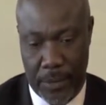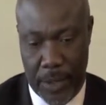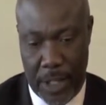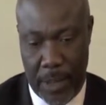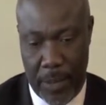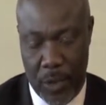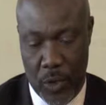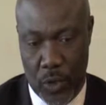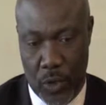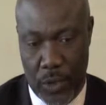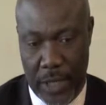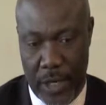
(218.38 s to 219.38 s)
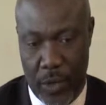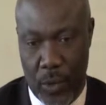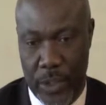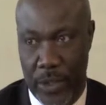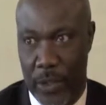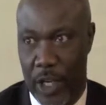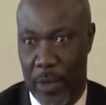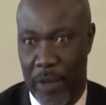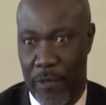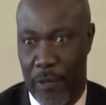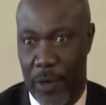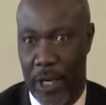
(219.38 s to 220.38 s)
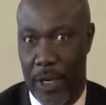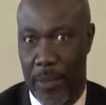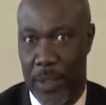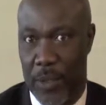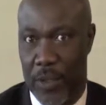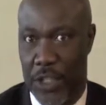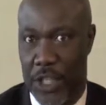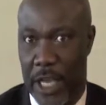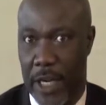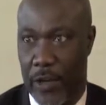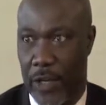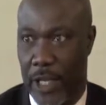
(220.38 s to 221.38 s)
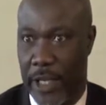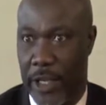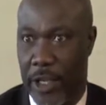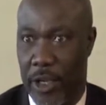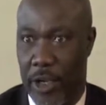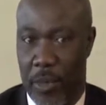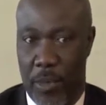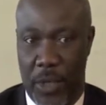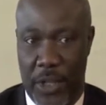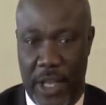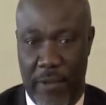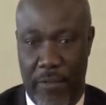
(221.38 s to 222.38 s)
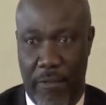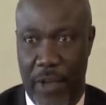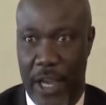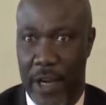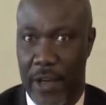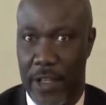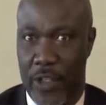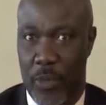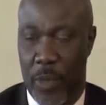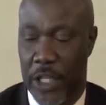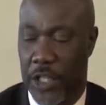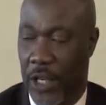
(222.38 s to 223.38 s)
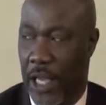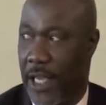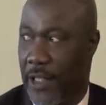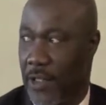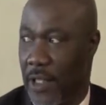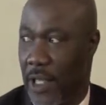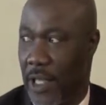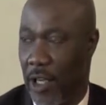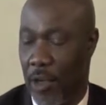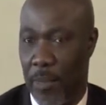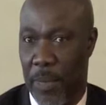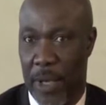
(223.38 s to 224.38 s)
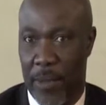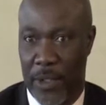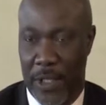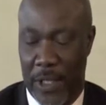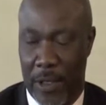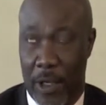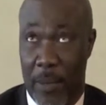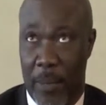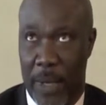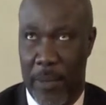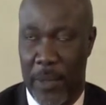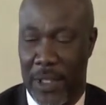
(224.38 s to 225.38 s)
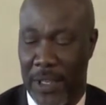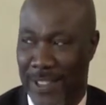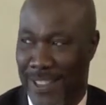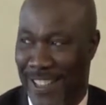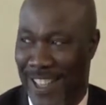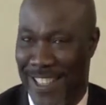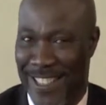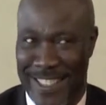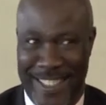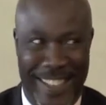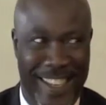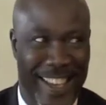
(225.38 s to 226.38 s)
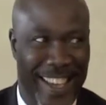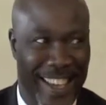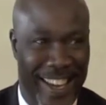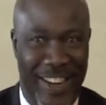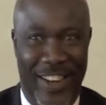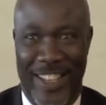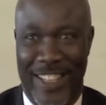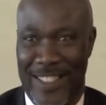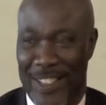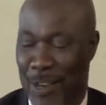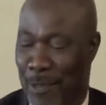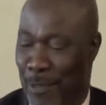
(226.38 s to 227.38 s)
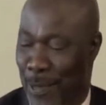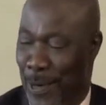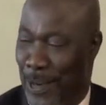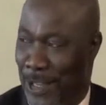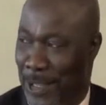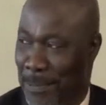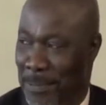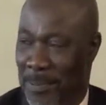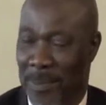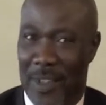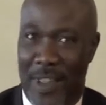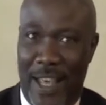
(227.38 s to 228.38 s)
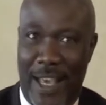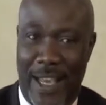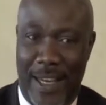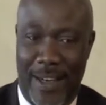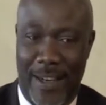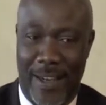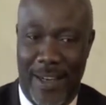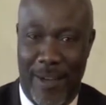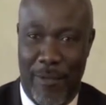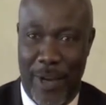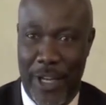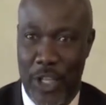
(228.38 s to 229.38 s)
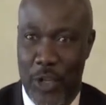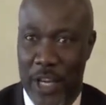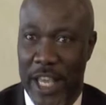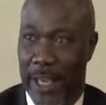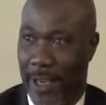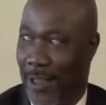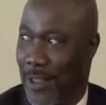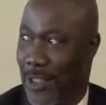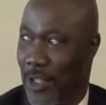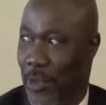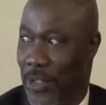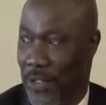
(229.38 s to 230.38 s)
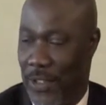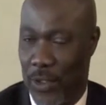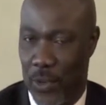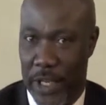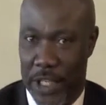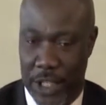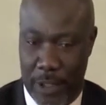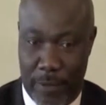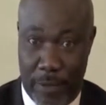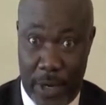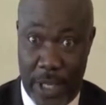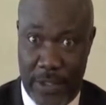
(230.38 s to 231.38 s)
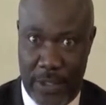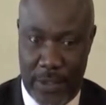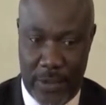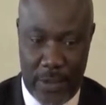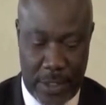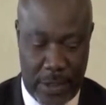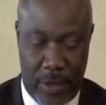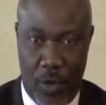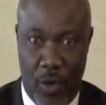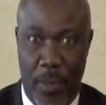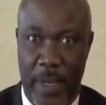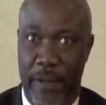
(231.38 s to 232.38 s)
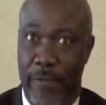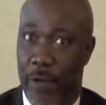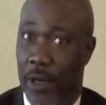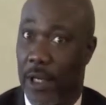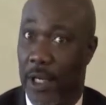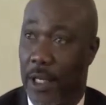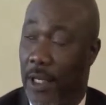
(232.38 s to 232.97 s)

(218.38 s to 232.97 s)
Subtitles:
and abuse world, I know we talk about fraud and abuse generally, but they are very specialized and compartmentalized areas of fraud that are very unique to each situation. For instance, there's enrollment fraud,